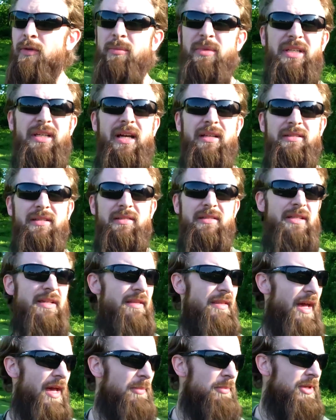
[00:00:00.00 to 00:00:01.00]
for me not to
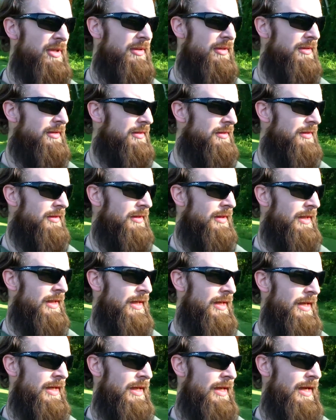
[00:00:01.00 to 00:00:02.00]
see them,
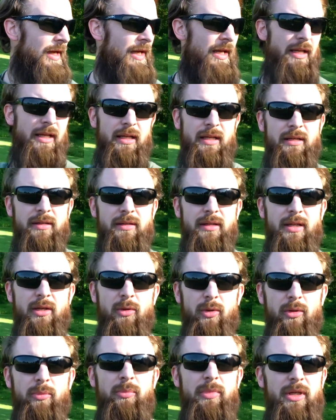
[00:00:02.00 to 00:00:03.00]
and
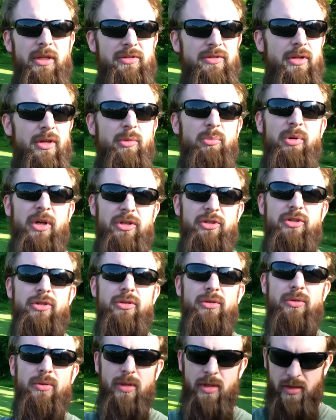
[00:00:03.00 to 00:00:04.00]
it's gonna put
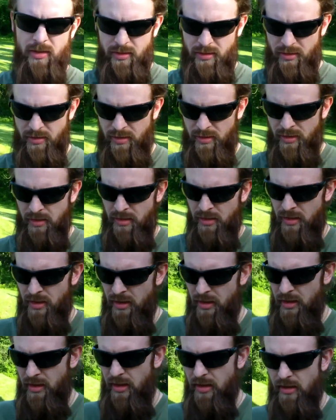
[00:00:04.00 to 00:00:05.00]
you
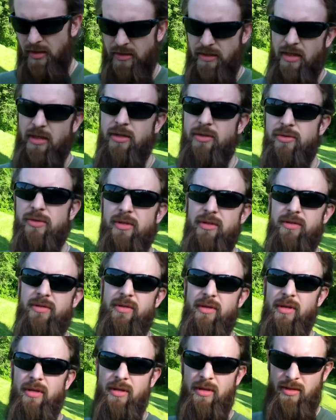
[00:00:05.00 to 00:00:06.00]
in a
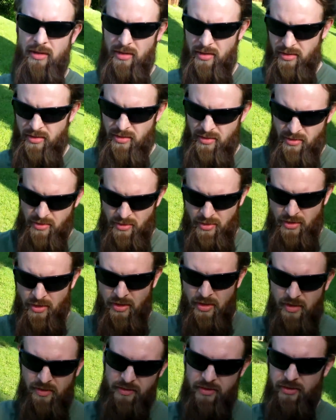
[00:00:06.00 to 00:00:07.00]
dangerous
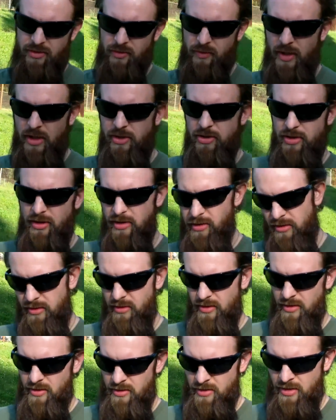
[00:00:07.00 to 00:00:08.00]
situation.
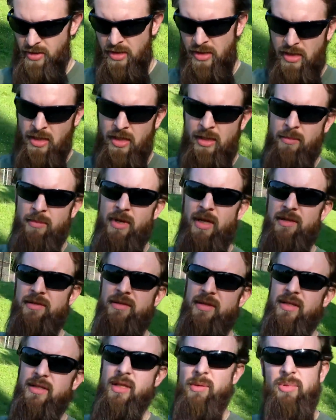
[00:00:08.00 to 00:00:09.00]
I'm
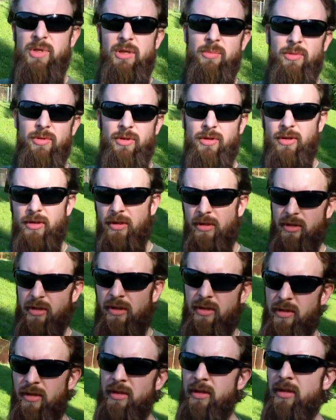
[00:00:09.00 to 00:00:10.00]
not saying that people are
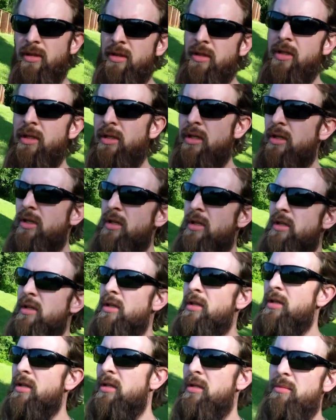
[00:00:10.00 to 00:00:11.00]
gonna
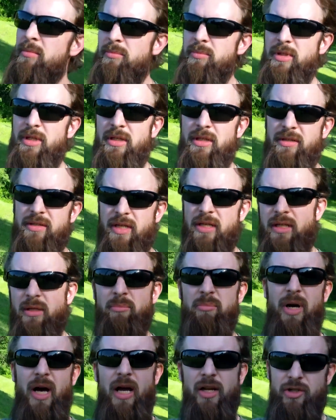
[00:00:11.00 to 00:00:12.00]
be
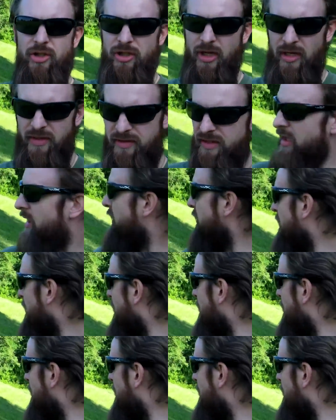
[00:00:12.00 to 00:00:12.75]
taking pot shots at